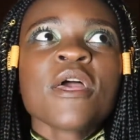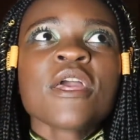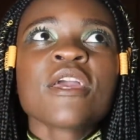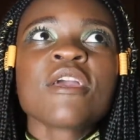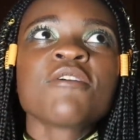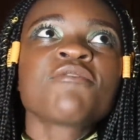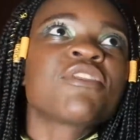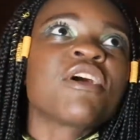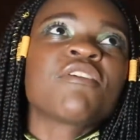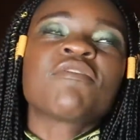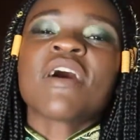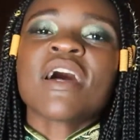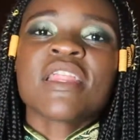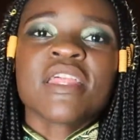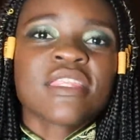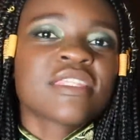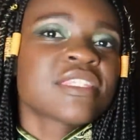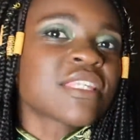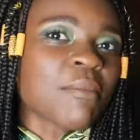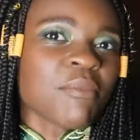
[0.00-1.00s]
if they've
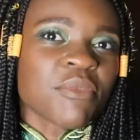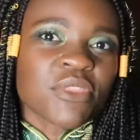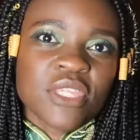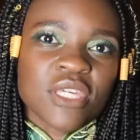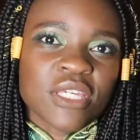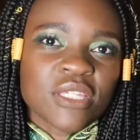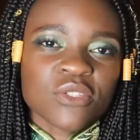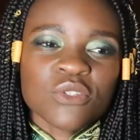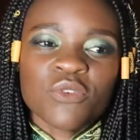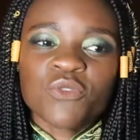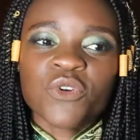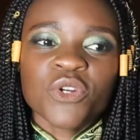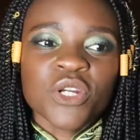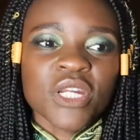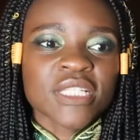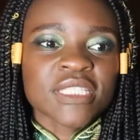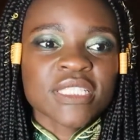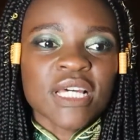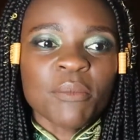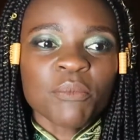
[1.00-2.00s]
added something. So for
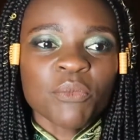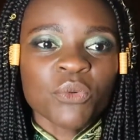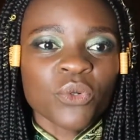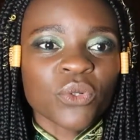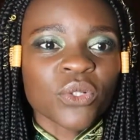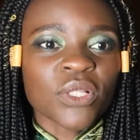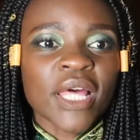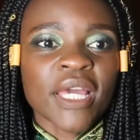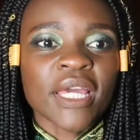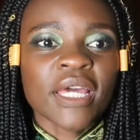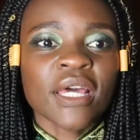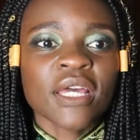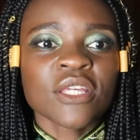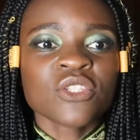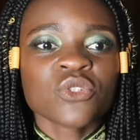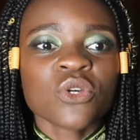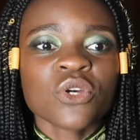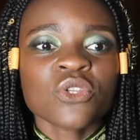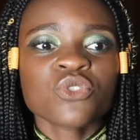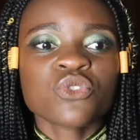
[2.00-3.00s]
example, like it's
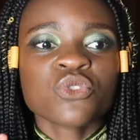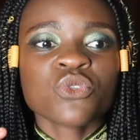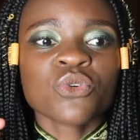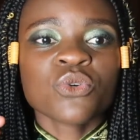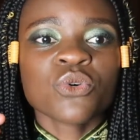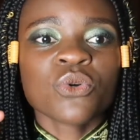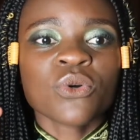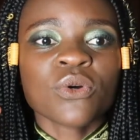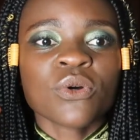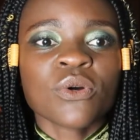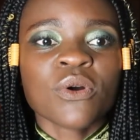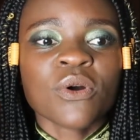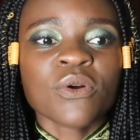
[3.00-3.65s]
going to,